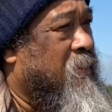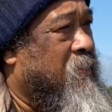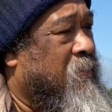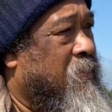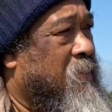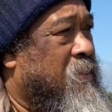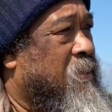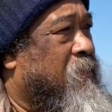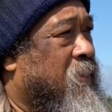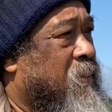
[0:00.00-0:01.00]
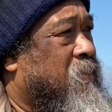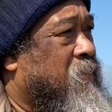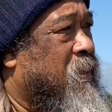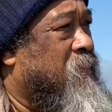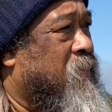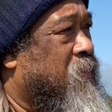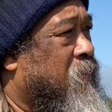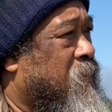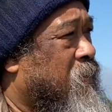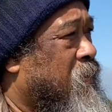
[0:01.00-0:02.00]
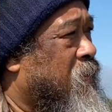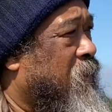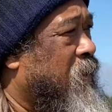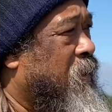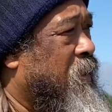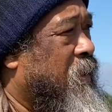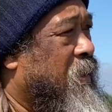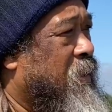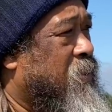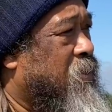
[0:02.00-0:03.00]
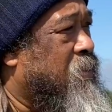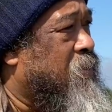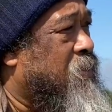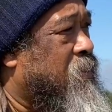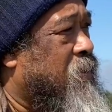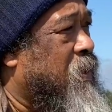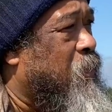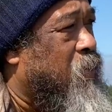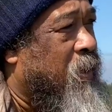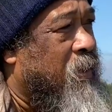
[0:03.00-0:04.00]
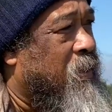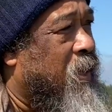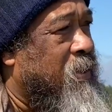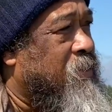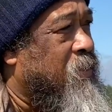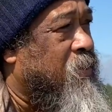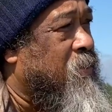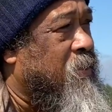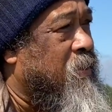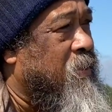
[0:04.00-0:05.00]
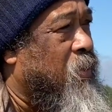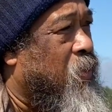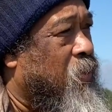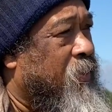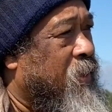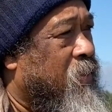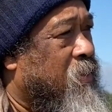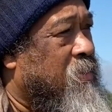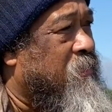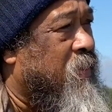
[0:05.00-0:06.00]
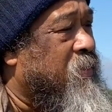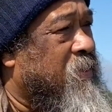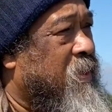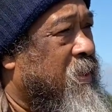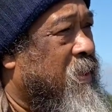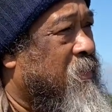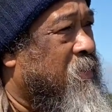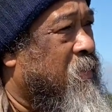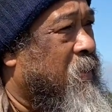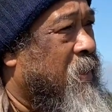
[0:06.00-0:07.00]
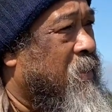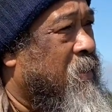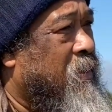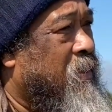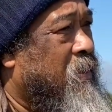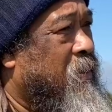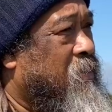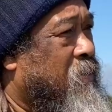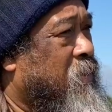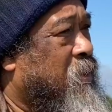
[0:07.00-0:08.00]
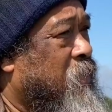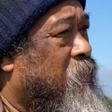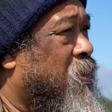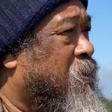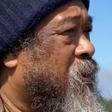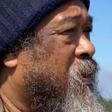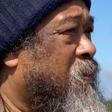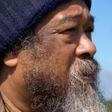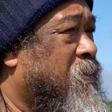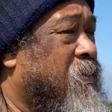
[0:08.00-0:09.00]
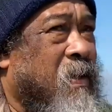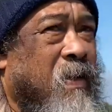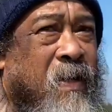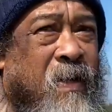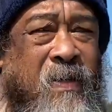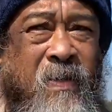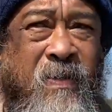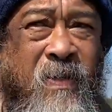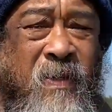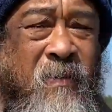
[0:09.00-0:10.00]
So this difference we have to just keep recognizing until the whole thing looks very silly after a while. Just have to keep watching it and seeing that it's